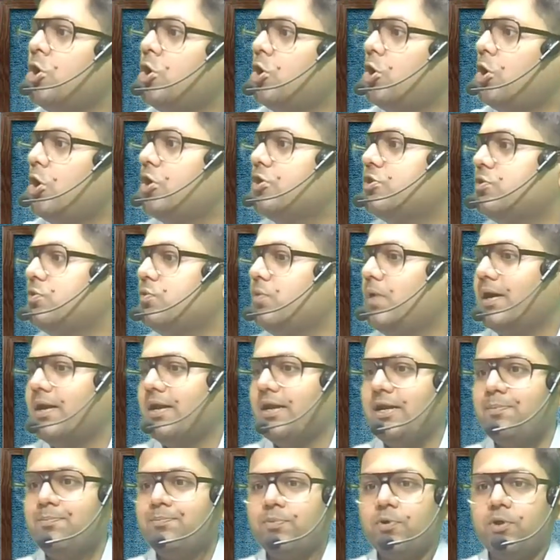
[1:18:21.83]
or you are an
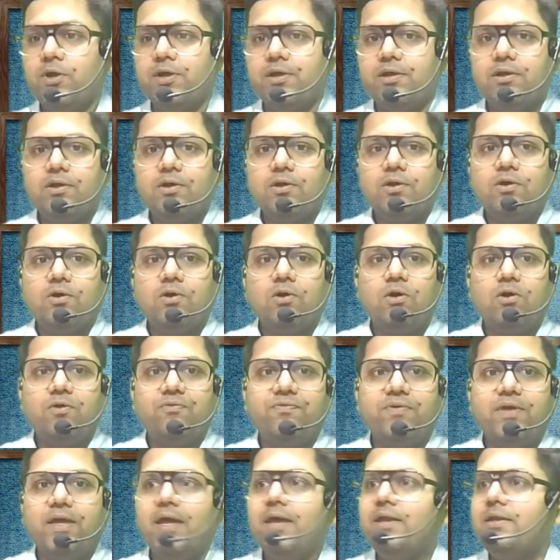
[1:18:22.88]
employee
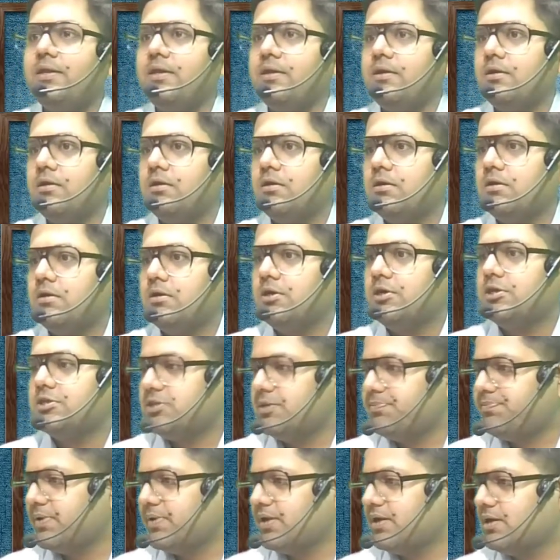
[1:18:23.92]
of any
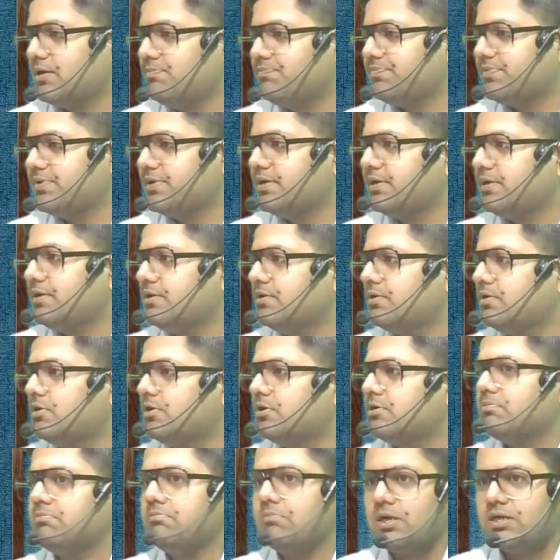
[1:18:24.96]
shipping company
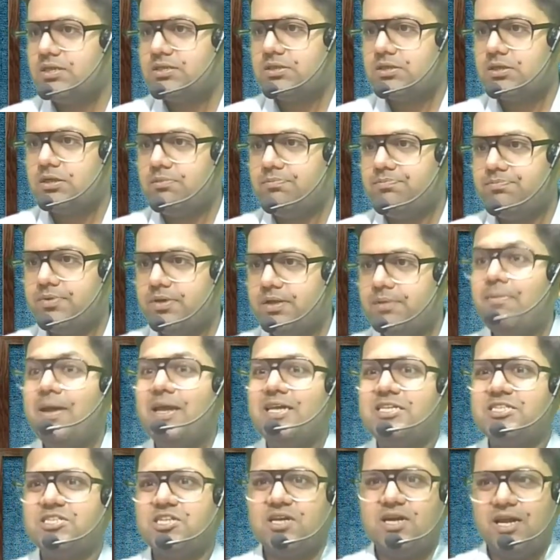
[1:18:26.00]
or bus company,
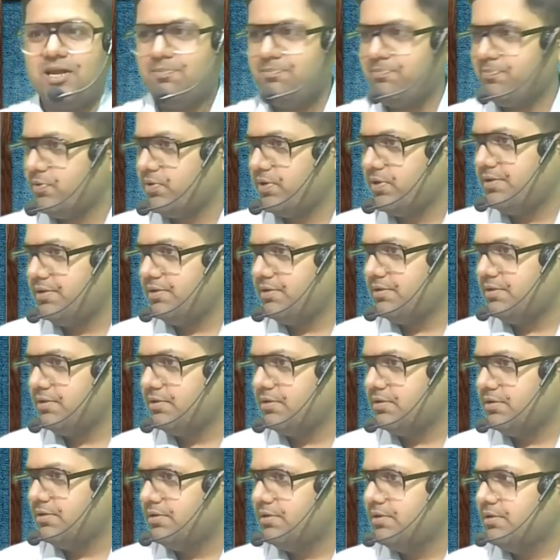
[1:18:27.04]
best ka employee.
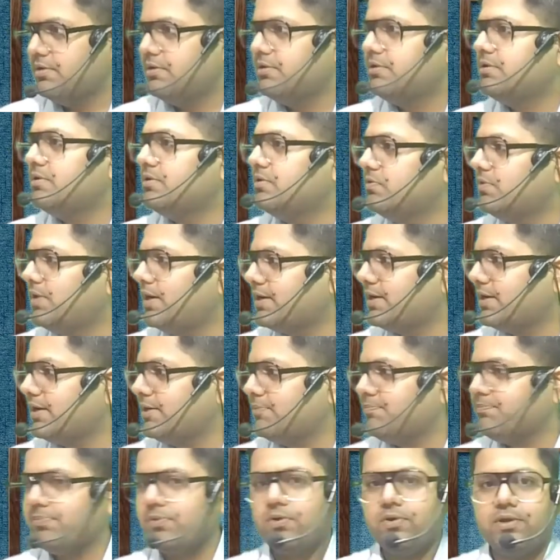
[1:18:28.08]
You are an
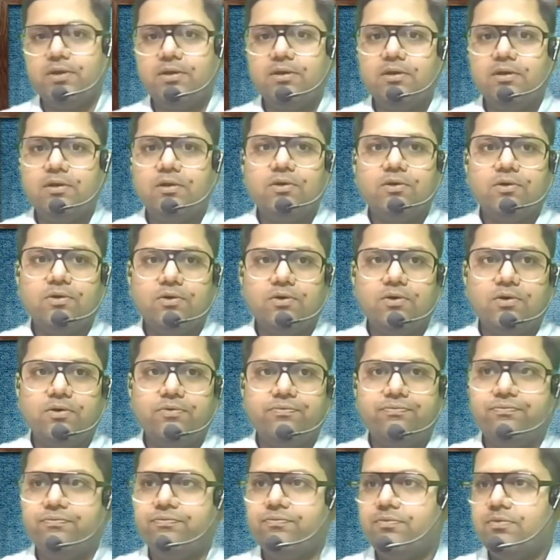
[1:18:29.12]
employee
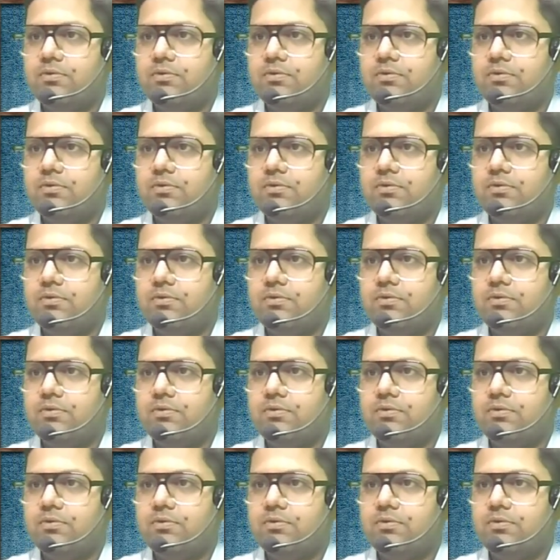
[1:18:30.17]
of